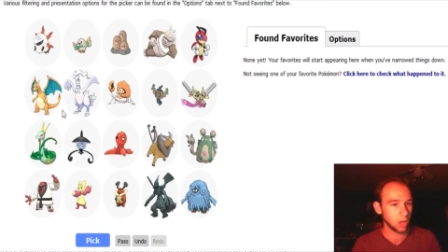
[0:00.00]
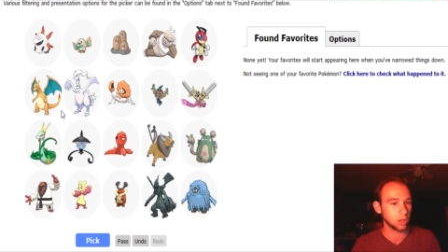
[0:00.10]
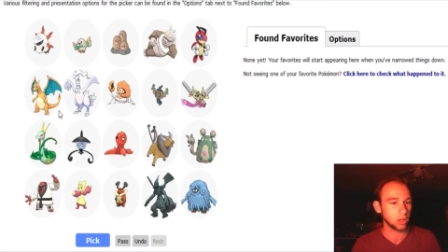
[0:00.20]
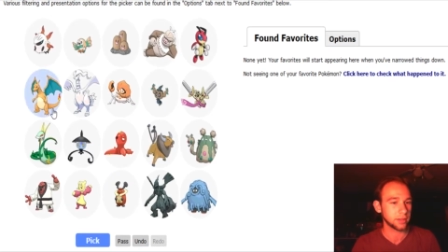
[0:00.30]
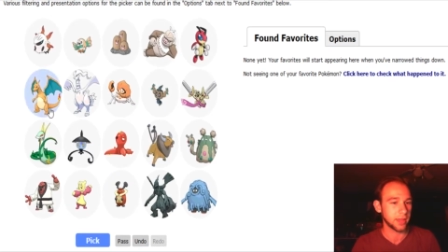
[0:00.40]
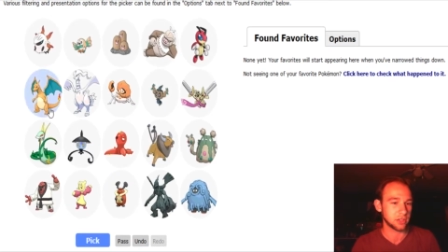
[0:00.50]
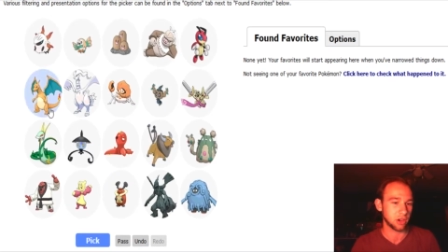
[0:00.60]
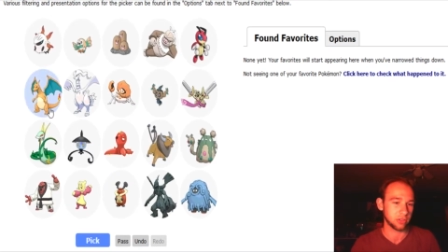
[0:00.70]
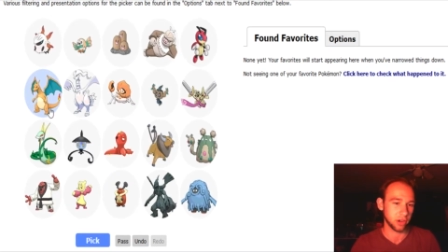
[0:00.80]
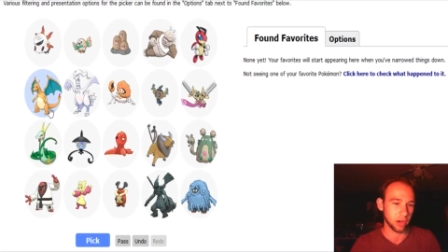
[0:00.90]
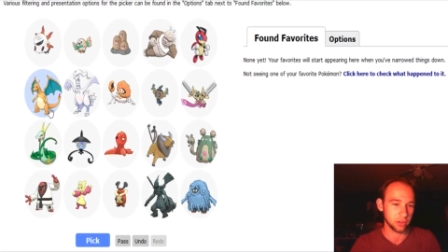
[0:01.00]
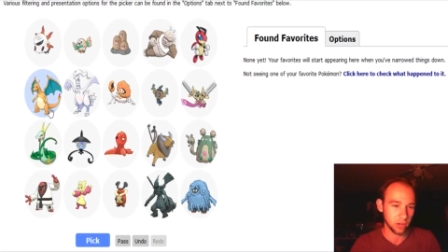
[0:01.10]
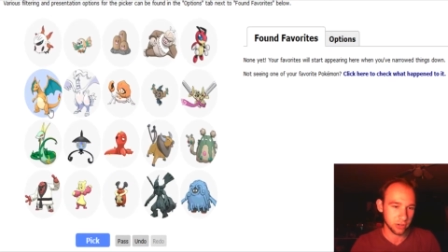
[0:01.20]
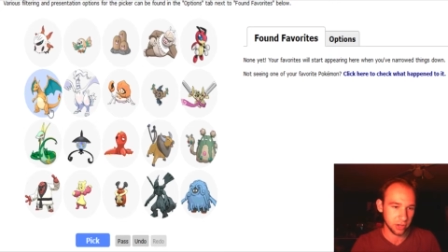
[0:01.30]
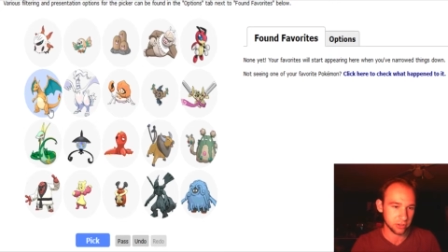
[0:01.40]
Look at that Charizard.
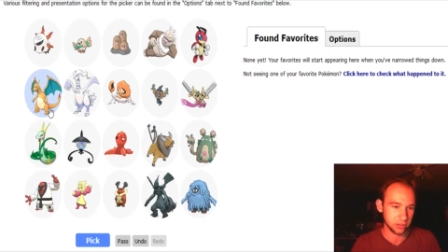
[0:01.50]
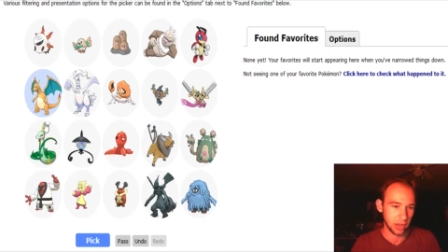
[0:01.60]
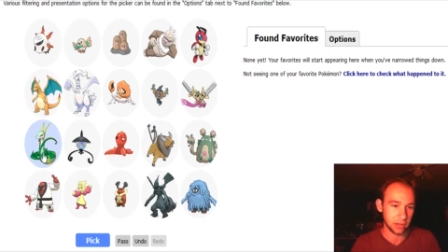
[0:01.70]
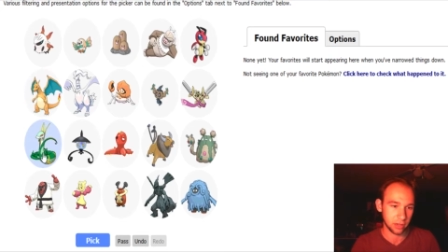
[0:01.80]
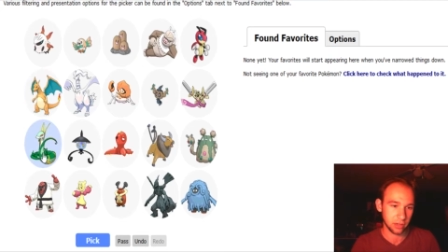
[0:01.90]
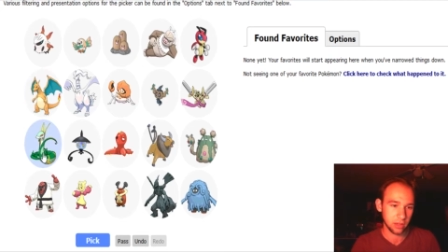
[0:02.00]
Charizard's standing.